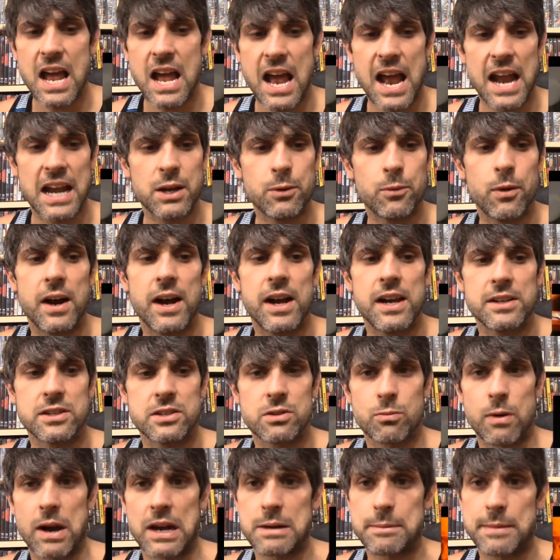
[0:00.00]
Anyways,
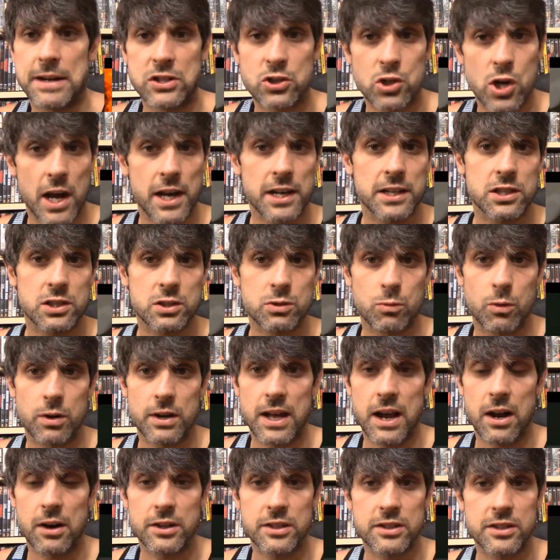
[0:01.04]
recommend checking this one
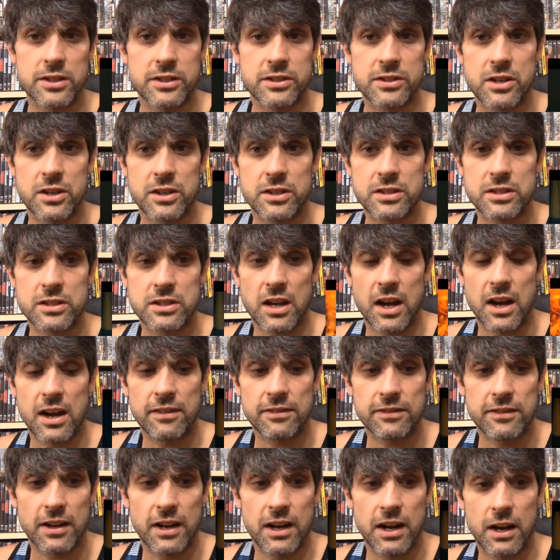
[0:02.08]
out. It is good
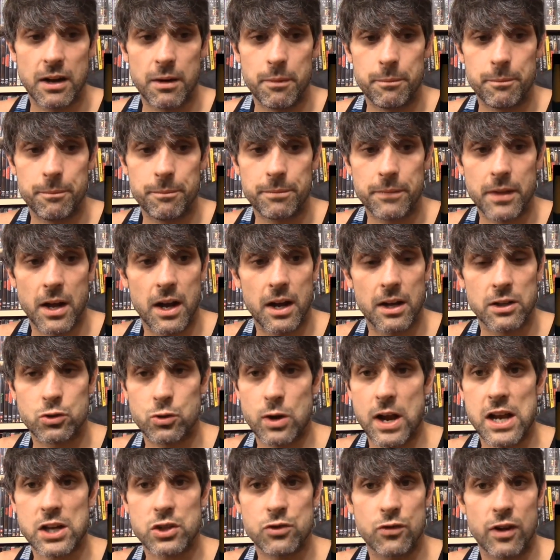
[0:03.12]
stuff. Um, uh,
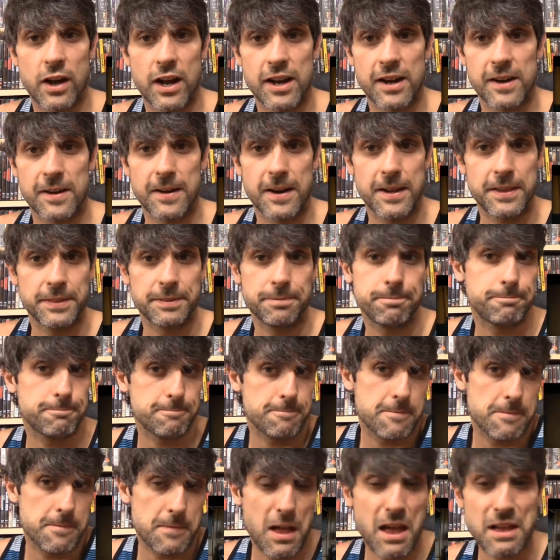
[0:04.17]
Trash Fire, and
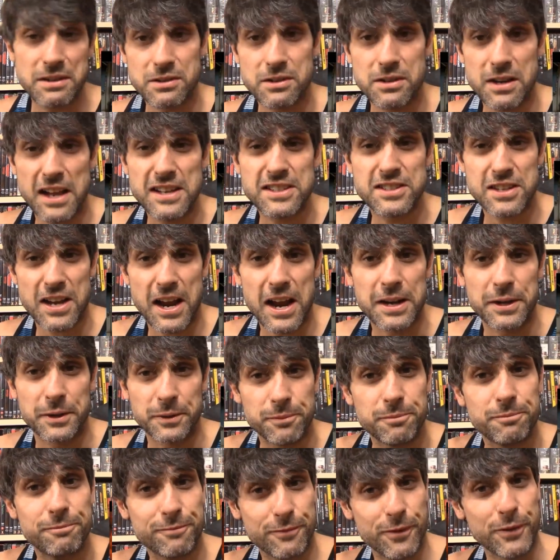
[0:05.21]
it's a nice
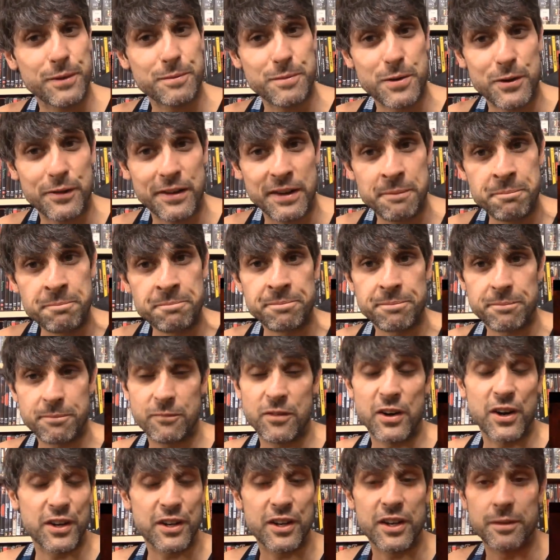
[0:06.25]
title for the movie.
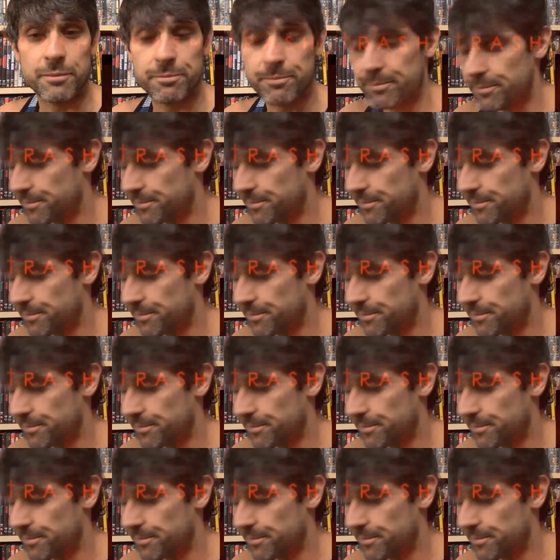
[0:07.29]
Very good.